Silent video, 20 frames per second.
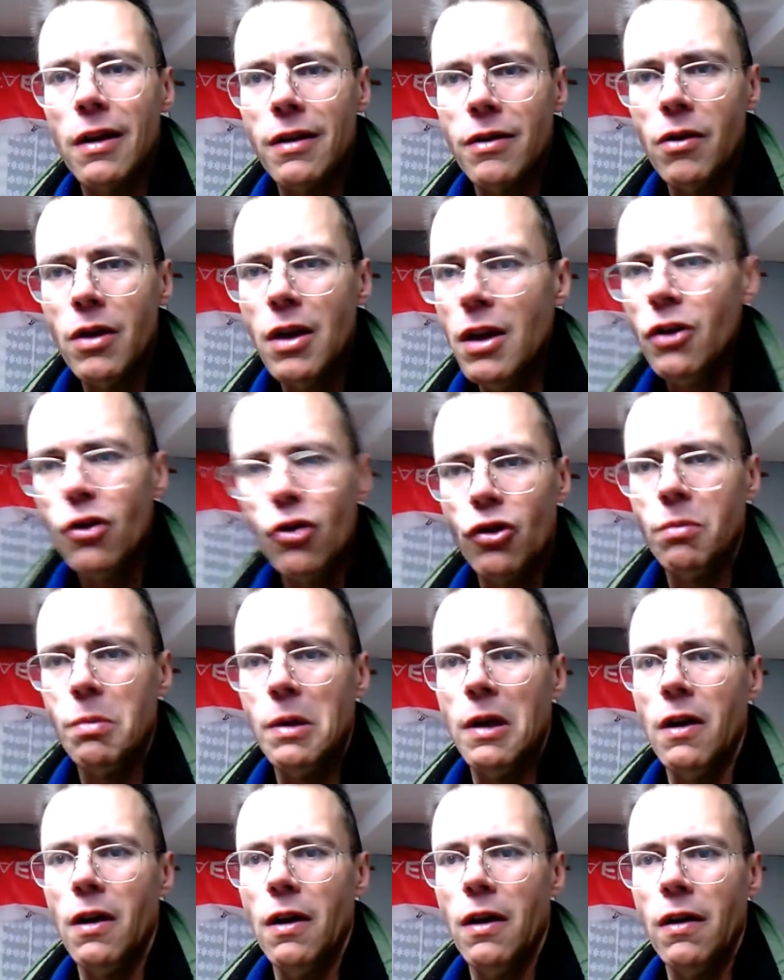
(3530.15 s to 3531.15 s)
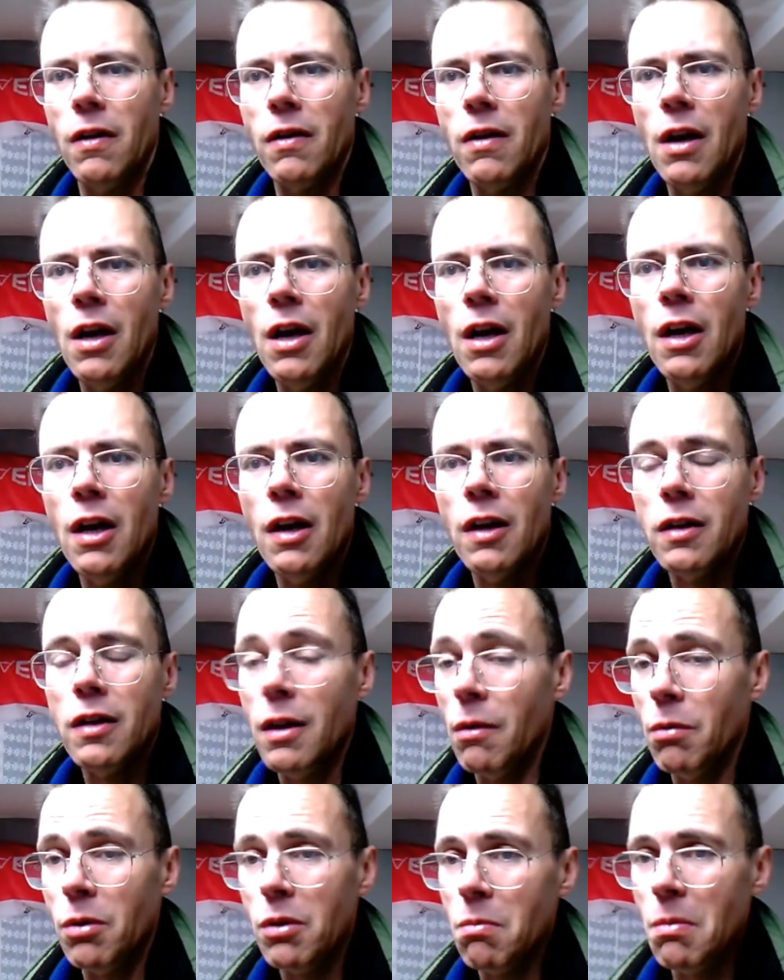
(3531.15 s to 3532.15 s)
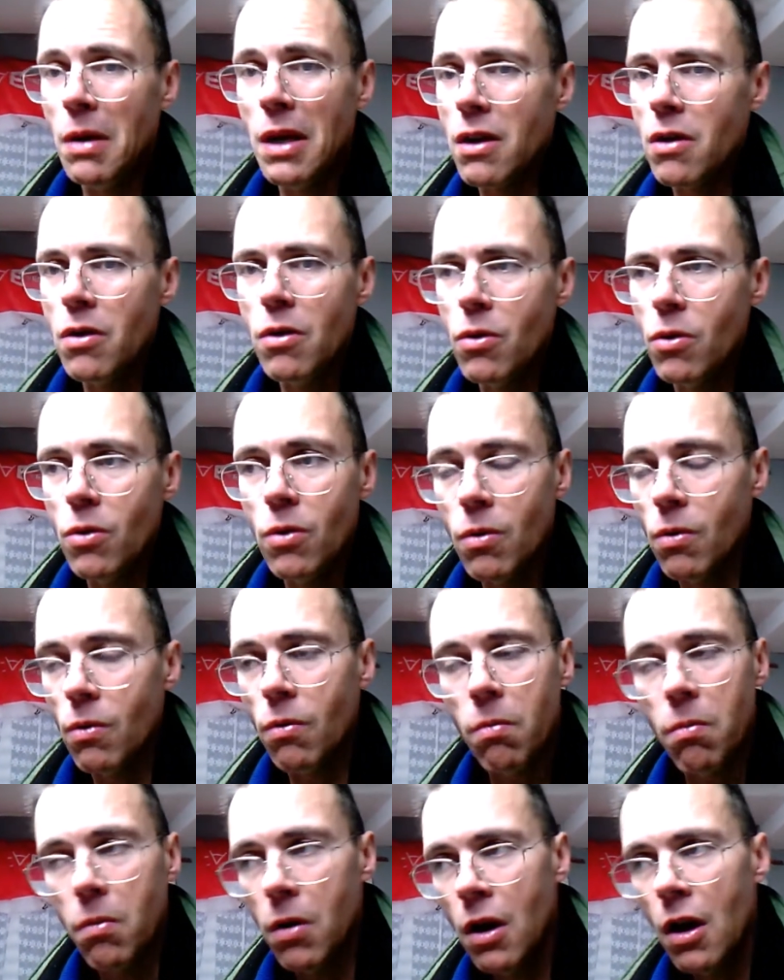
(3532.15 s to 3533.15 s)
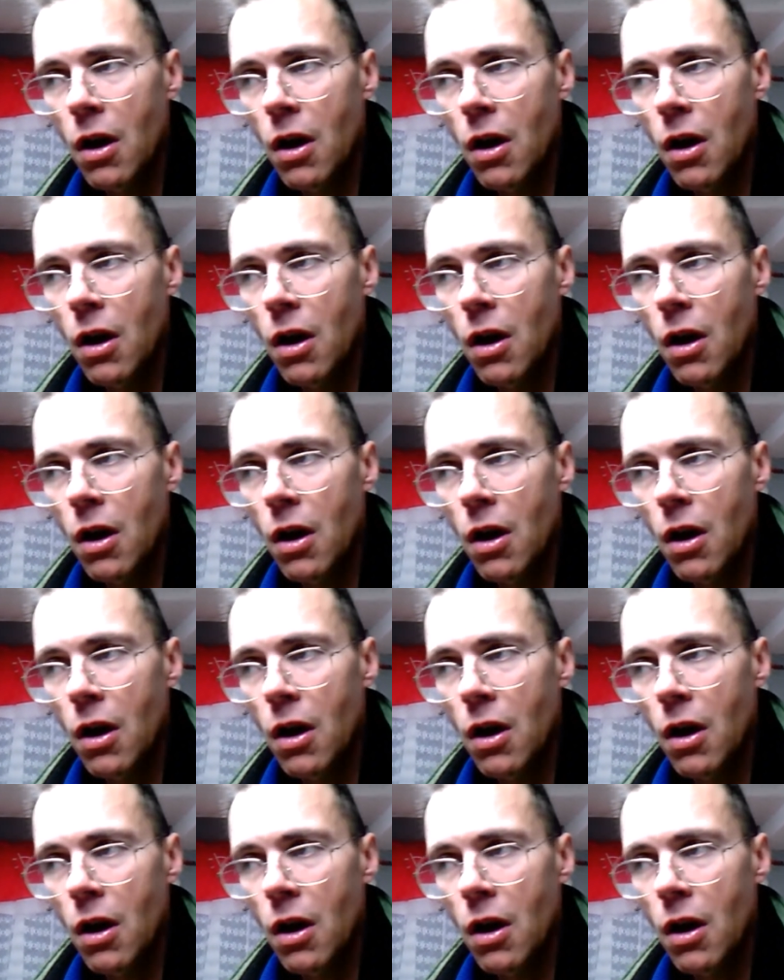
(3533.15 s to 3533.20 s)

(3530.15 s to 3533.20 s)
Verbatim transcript: other issues behind it they would make you